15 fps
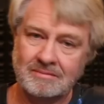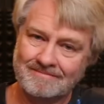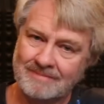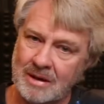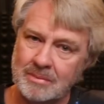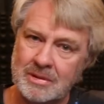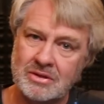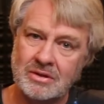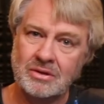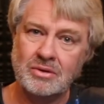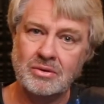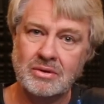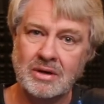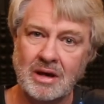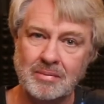Maybe it's a
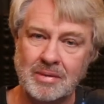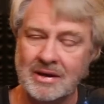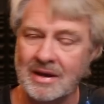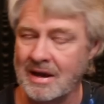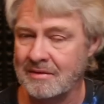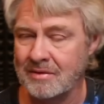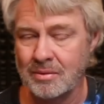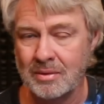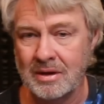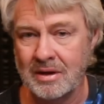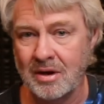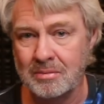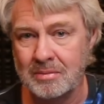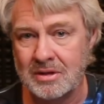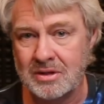new company. I haven't really
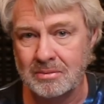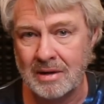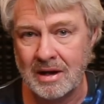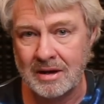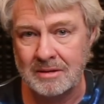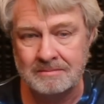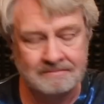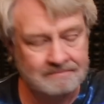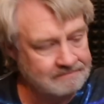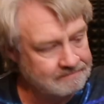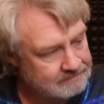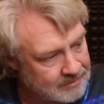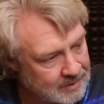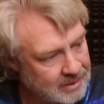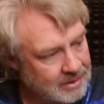heard much about them,
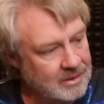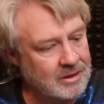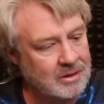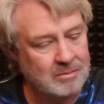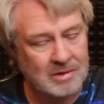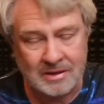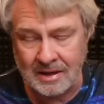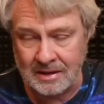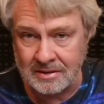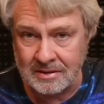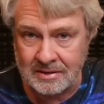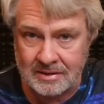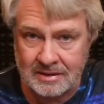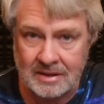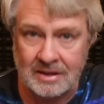but they
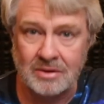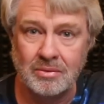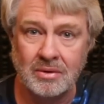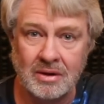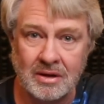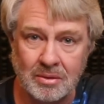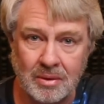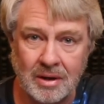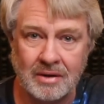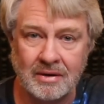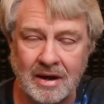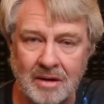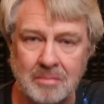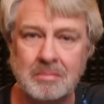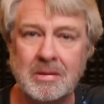did really well.
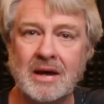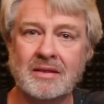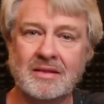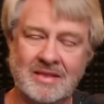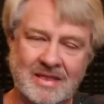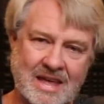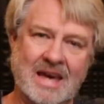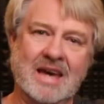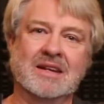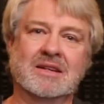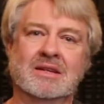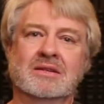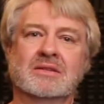How about that?